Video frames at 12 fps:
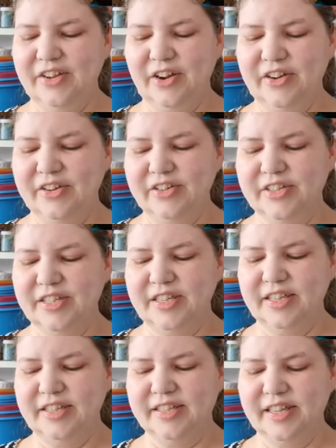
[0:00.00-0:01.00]
all you're
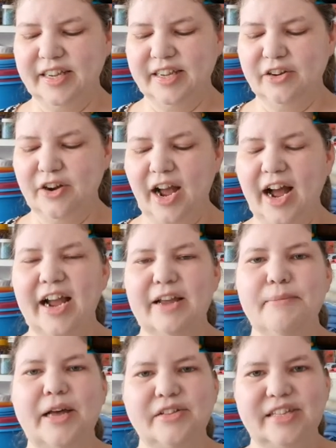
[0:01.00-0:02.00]
seeing is like your eye
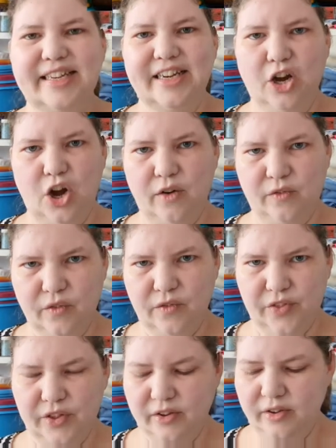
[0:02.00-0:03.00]
melting off of
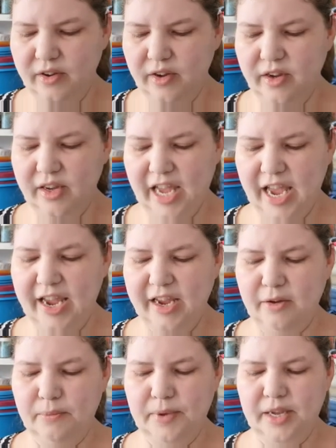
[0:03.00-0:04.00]
the
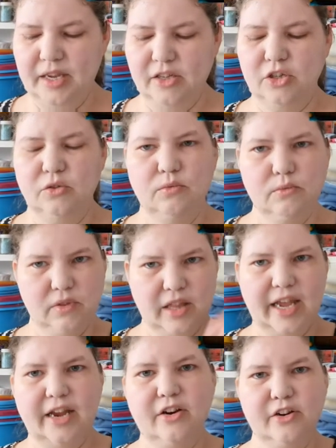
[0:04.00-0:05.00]
cake, because you
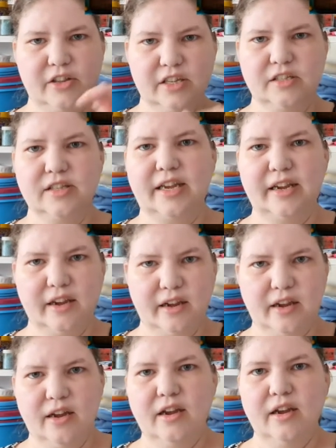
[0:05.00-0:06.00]
layered this like
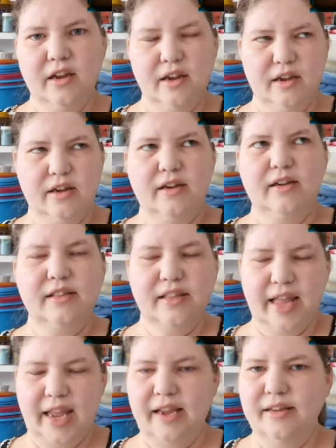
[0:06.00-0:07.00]

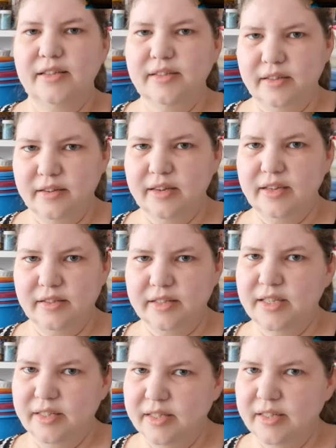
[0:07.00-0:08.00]
glaze
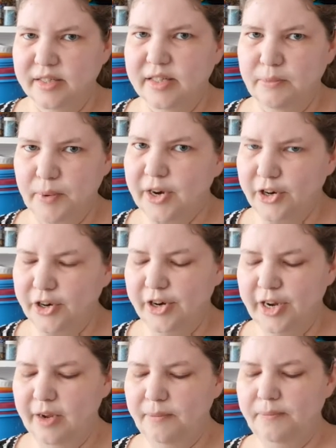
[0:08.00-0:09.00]
consistency
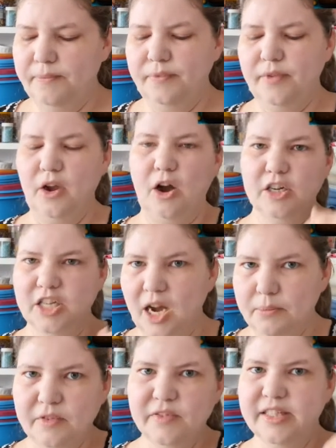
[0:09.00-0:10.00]
buttercream on
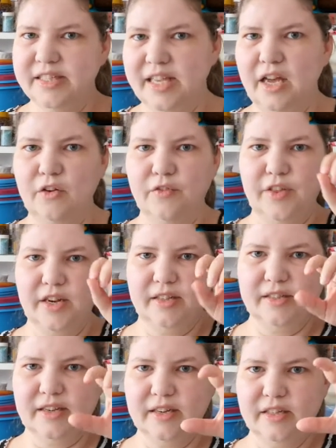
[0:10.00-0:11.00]
top of itself. Then
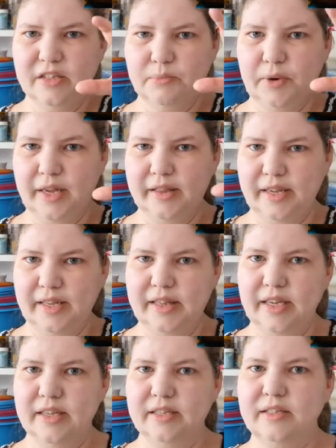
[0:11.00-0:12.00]
it's going to spread like
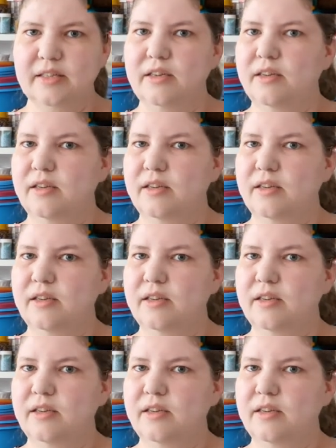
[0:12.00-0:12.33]
this.